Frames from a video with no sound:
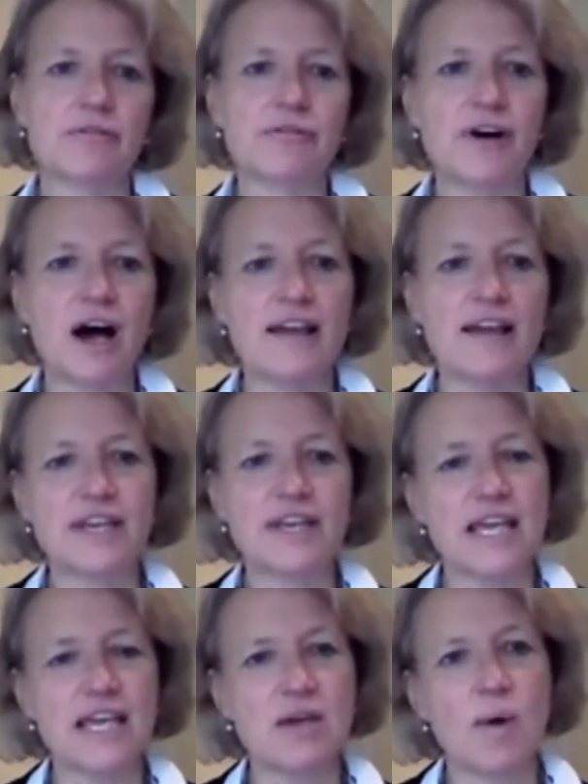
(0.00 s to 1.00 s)
5
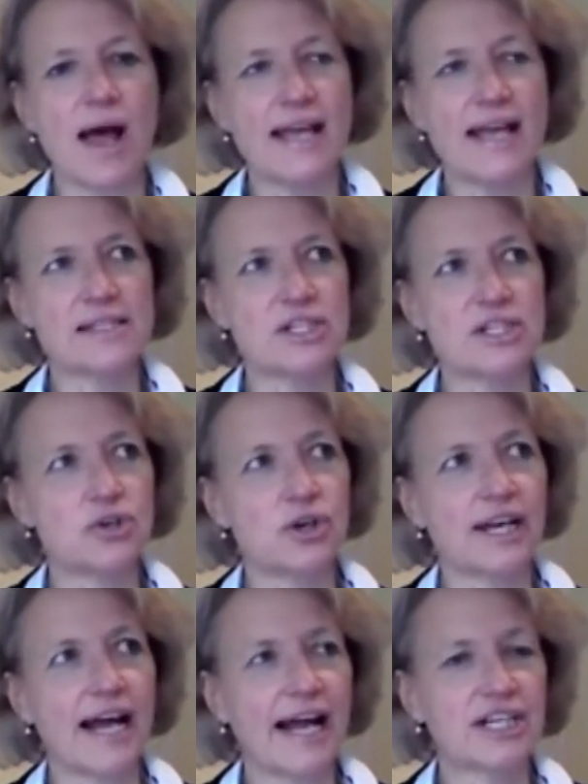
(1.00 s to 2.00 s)
key ways that you
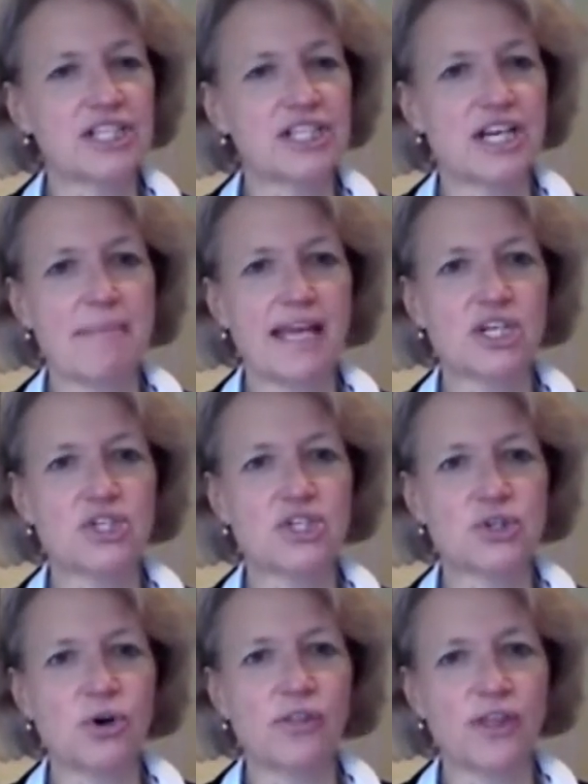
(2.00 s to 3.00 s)
can actually make
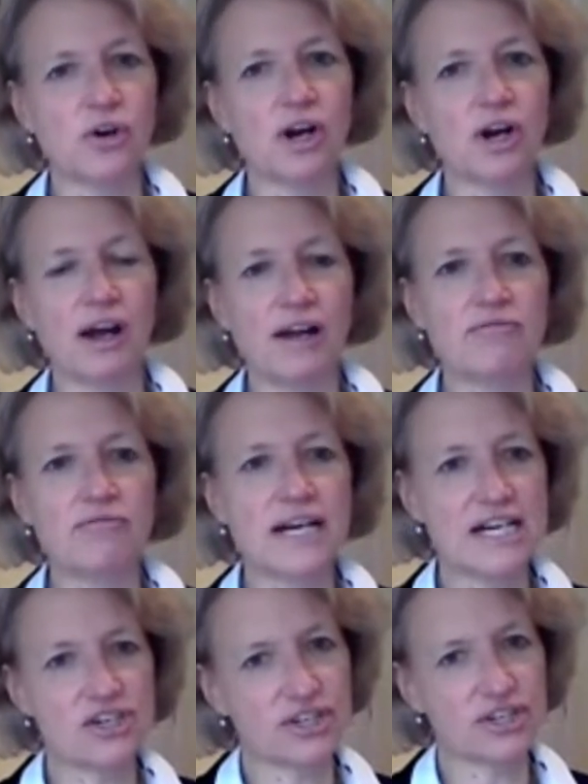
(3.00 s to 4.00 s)
sure that your client
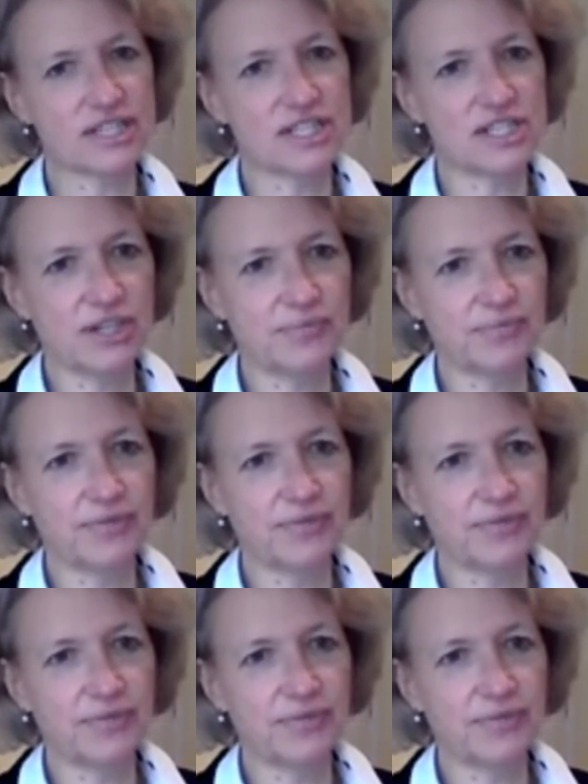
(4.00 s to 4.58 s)
really trusts you.